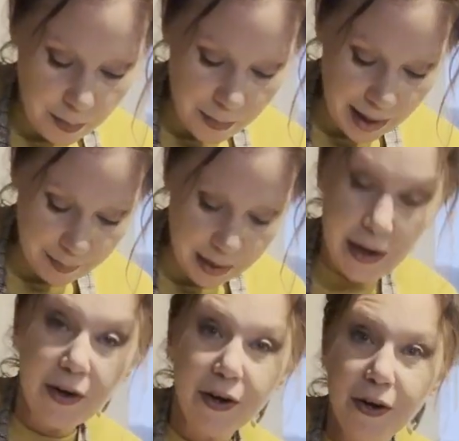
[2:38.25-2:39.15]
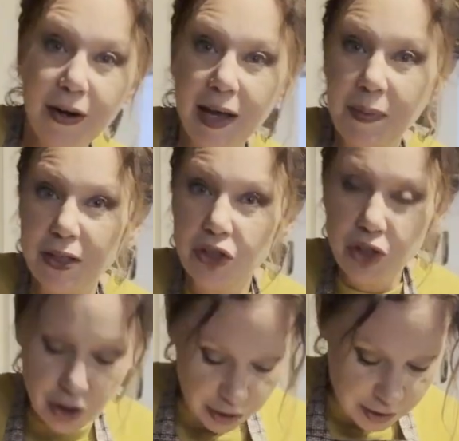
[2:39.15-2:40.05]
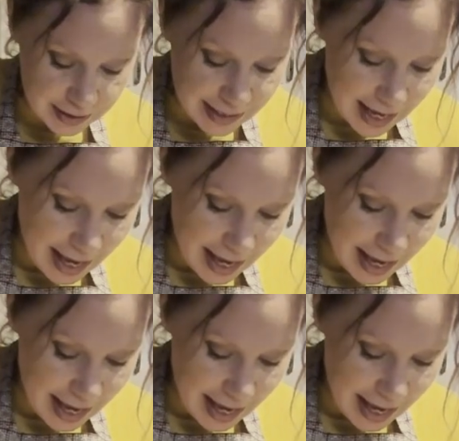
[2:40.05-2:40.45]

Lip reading: butter and my sugars,